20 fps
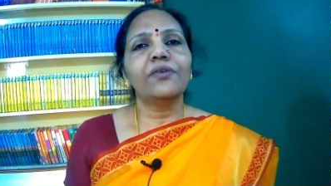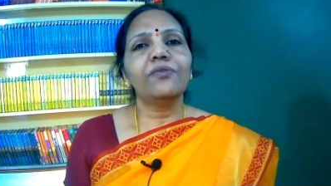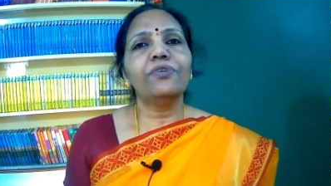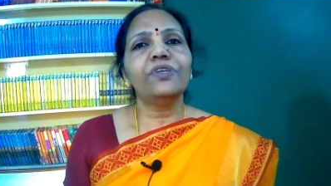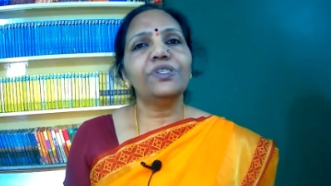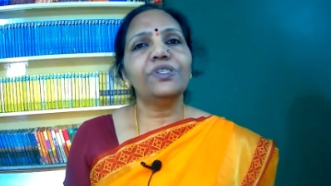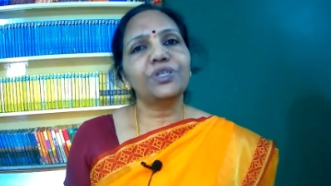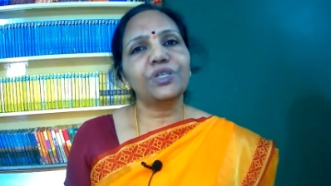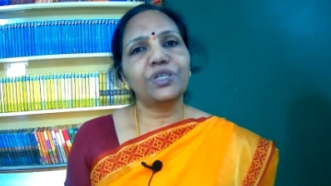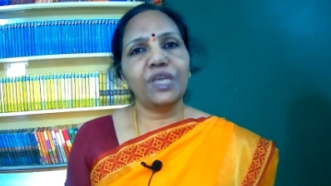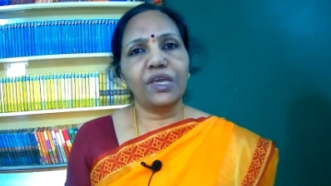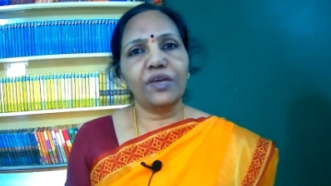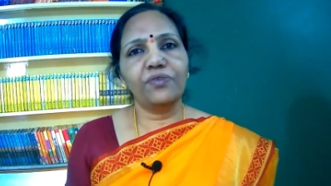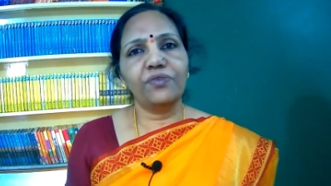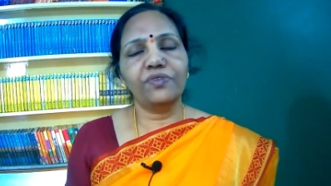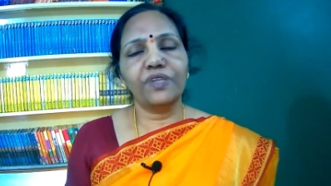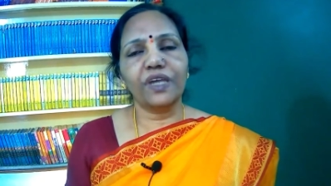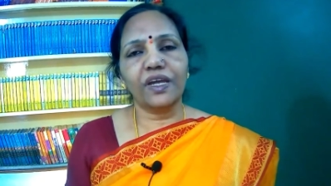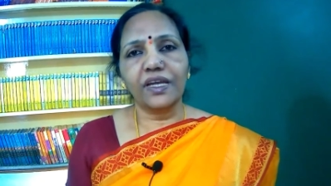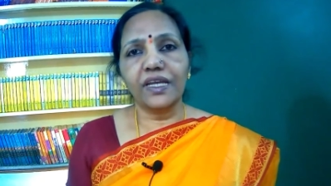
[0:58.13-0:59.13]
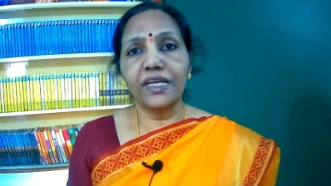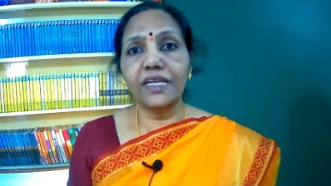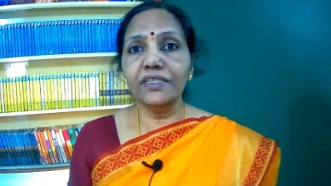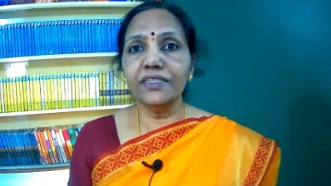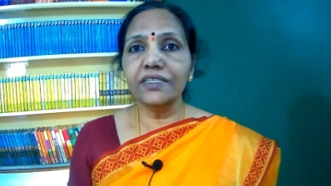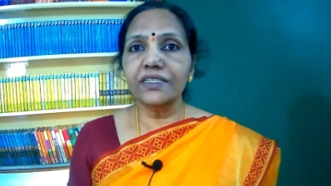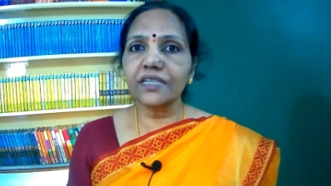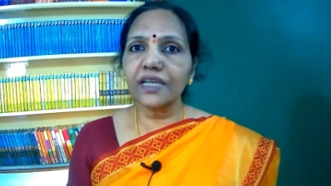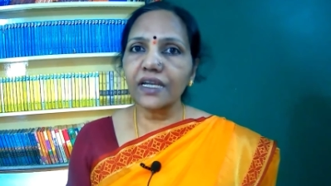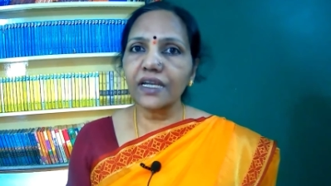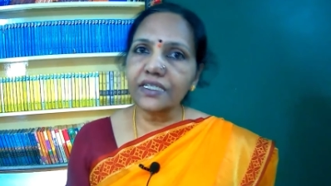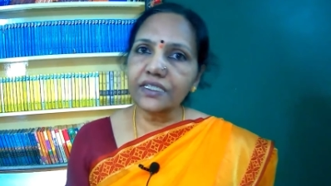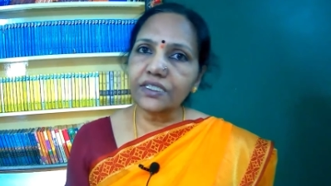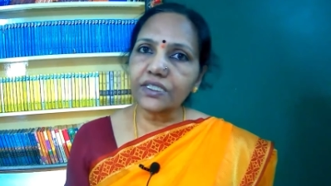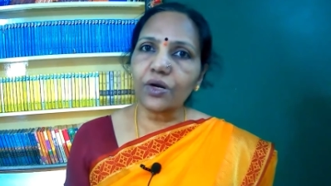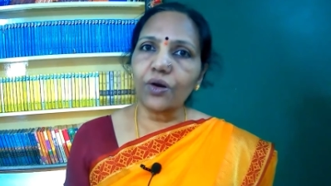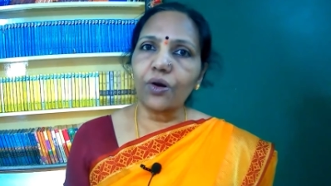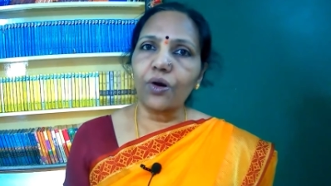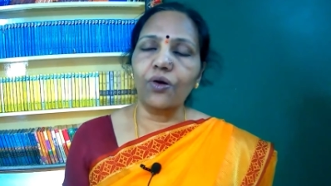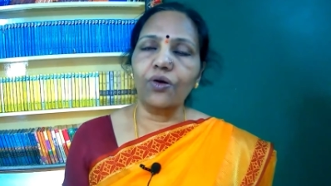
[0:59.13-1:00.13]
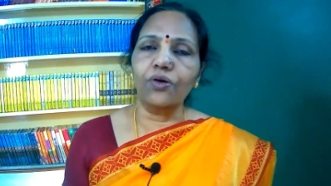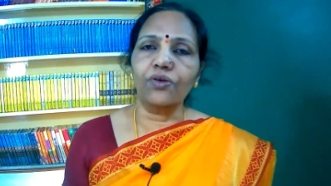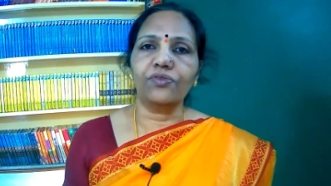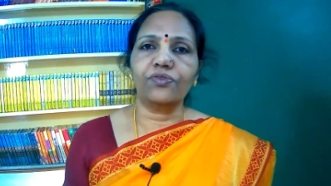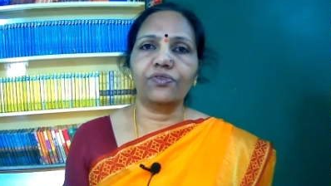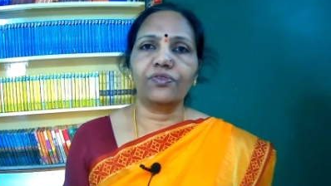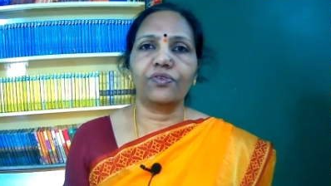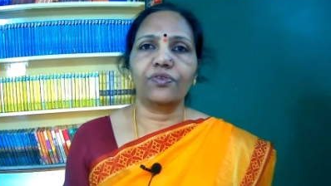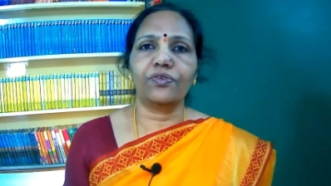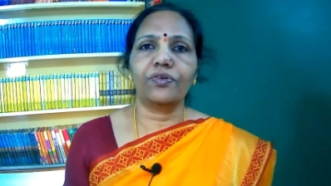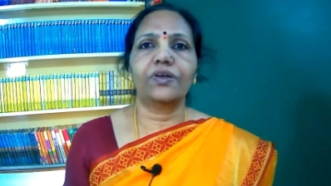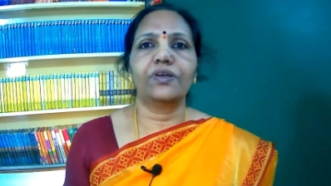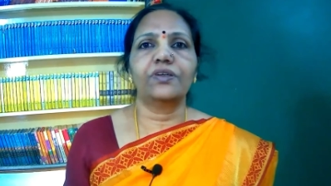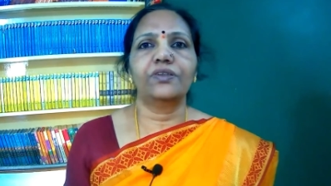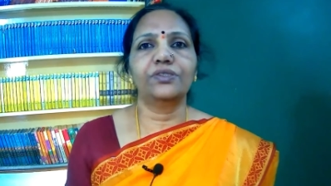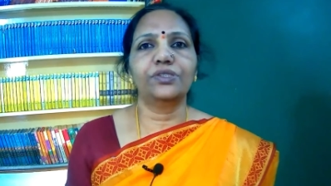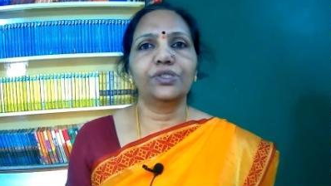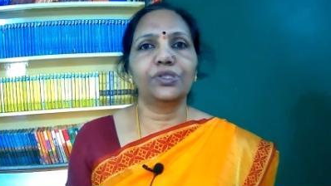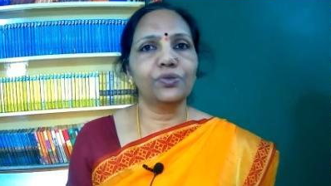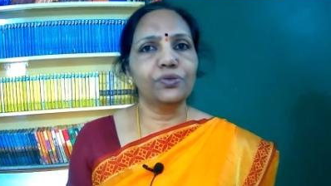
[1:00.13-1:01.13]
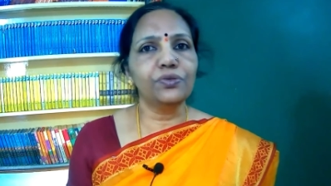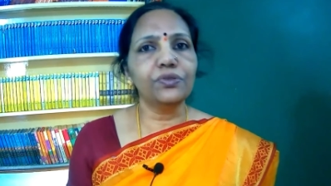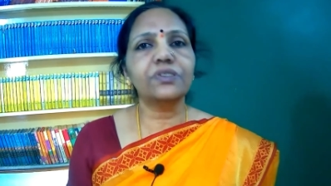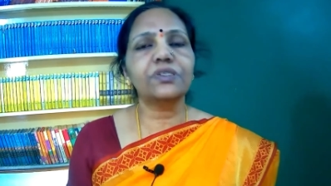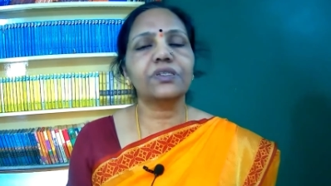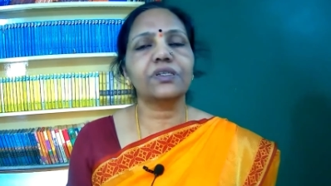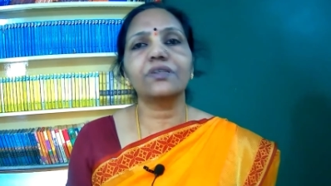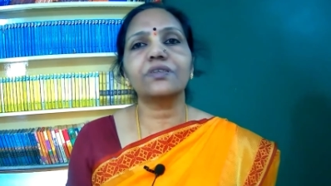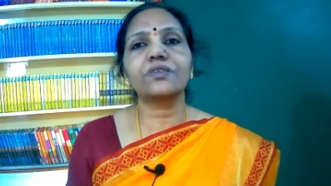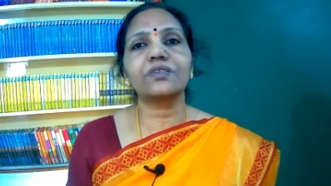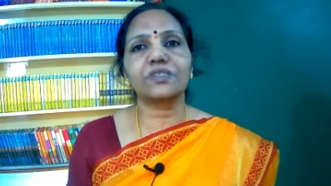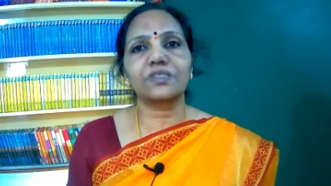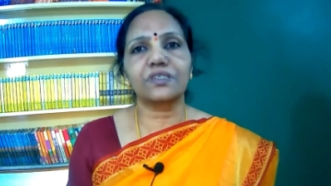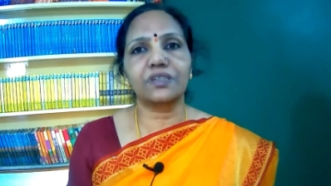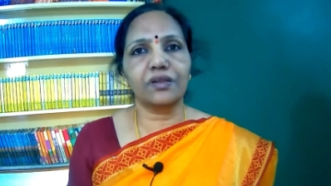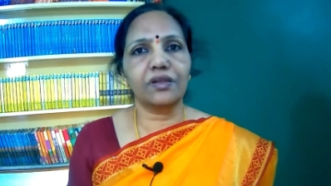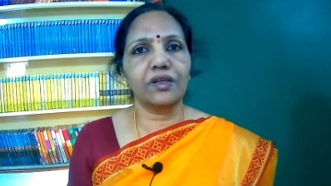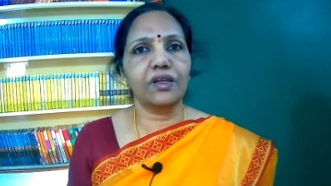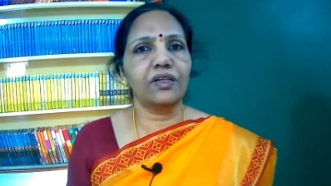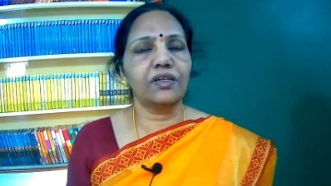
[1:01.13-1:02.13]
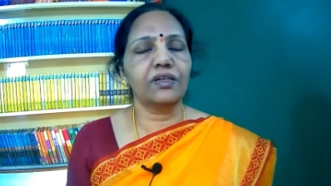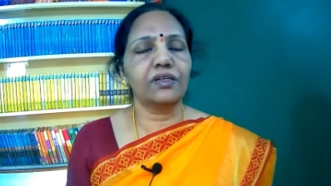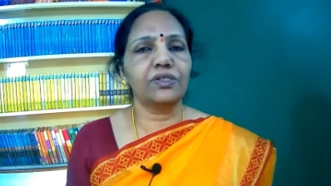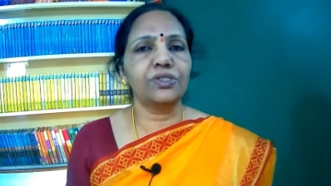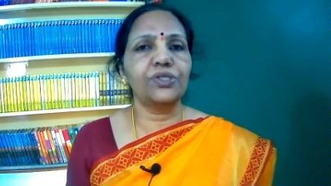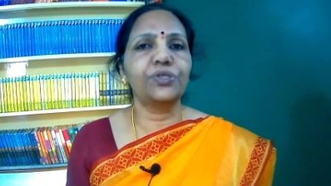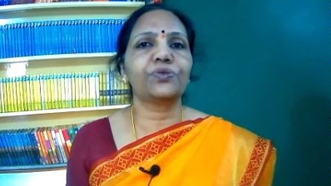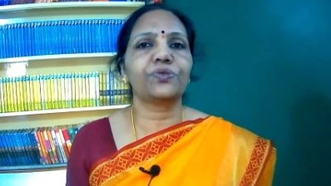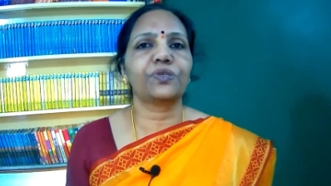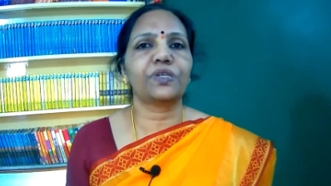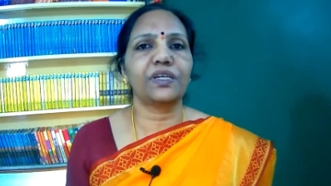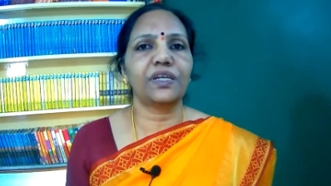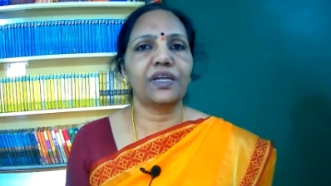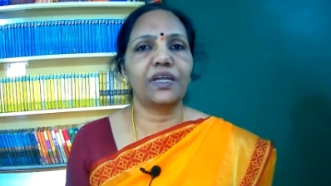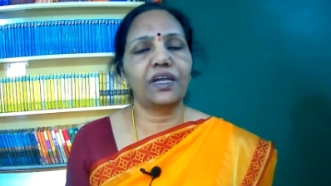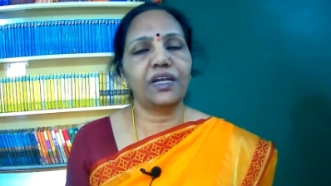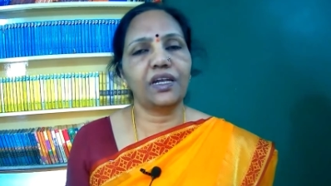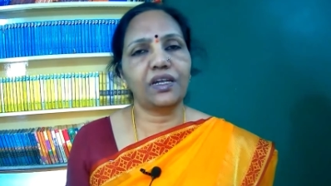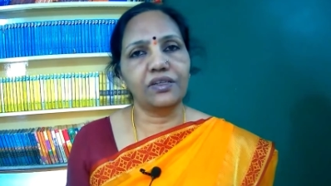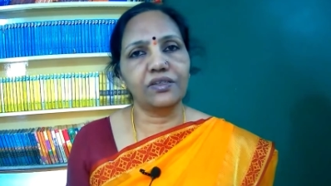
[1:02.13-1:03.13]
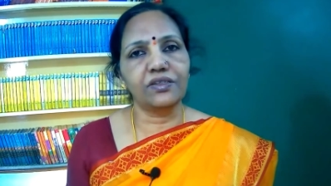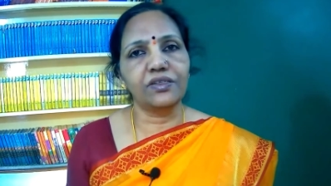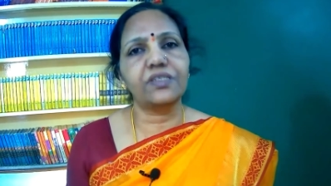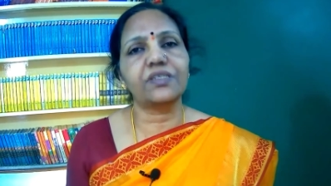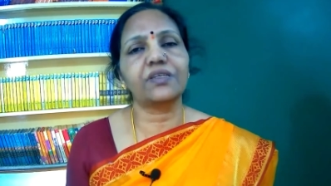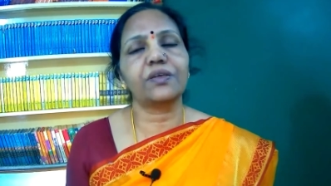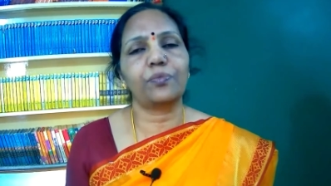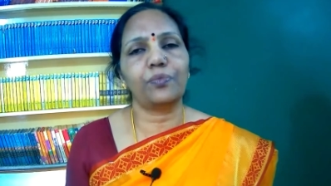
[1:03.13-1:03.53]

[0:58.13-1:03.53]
which gave the insight of Jews' struggle during Hitler's